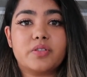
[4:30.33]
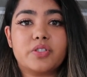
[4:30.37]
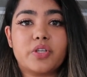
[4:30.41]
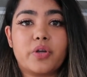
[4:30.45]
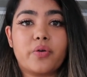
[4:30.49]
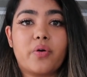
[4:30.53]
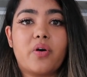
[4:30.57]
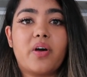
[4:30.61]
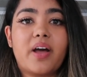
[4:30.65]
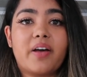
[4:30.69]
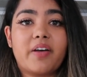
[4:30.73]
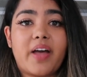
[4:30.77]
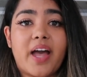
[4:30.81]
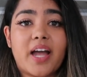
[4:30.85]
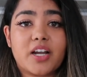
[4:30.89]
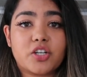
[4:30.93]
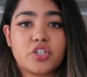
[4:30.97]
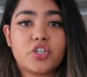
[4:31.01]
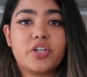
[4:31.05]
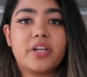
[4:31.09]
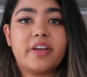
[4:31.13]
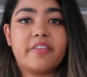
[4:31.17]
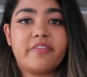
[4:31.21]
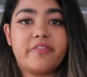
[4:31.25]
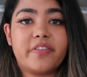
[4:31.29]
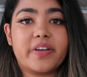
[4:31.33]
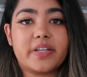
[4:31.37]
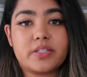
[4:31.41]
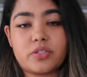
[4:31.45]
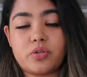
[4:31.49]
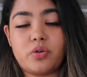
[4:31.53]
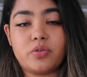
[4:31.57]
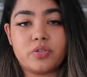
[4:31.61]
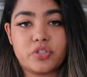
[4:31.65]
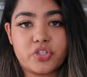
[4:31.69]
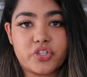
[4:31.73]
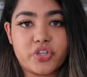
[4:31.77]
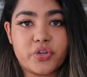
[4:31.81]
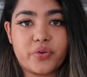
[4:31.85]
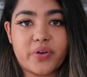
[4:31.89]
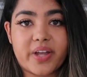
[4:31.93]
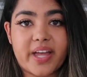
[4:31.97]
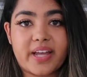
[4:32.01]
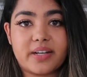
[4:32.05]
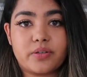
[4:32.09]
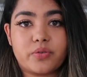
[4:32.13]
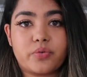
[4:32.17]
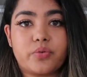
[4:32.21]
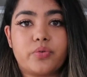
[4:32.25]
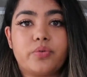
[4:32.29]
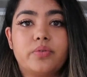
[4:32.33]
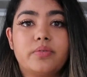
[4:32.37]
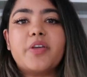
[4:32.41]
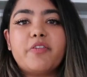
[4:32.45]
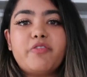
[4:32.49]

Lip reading: so actually affixed onto your candle.